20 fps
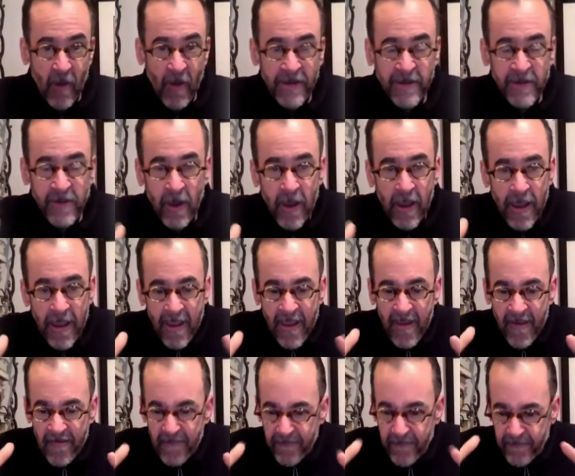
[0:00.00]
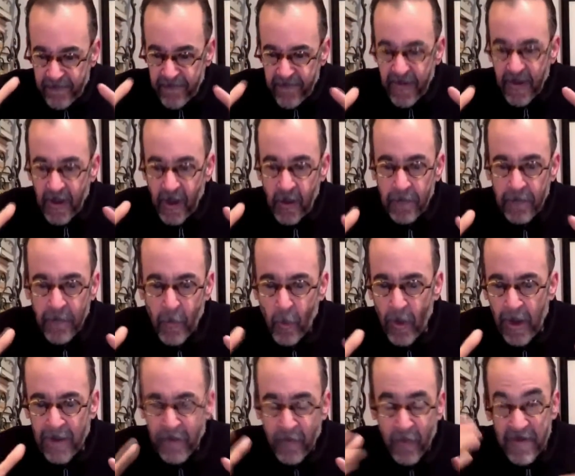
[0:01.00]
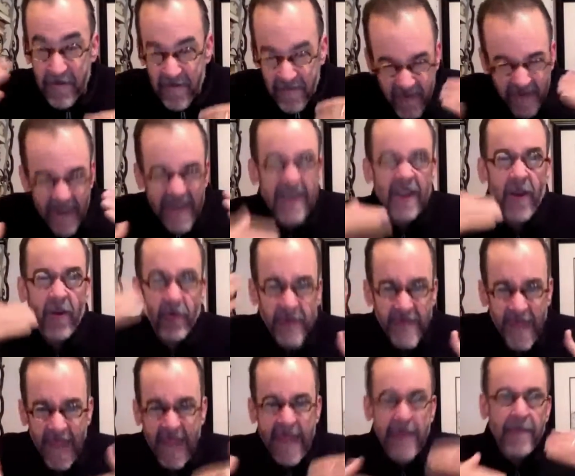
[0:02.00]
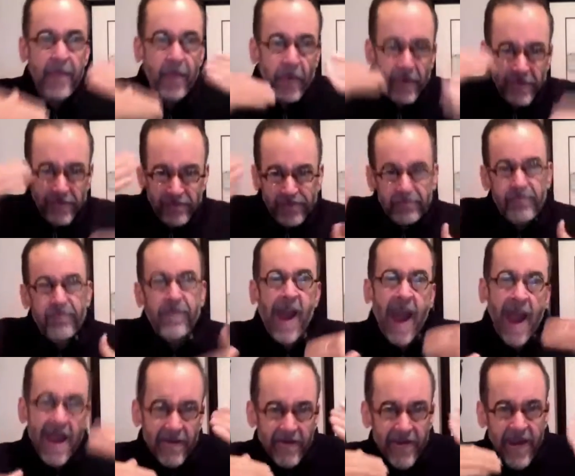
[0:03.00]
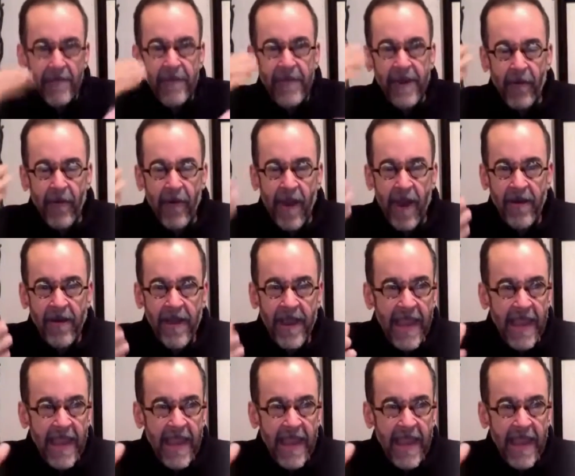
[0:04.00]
I saw film when videotape was kind of coming around,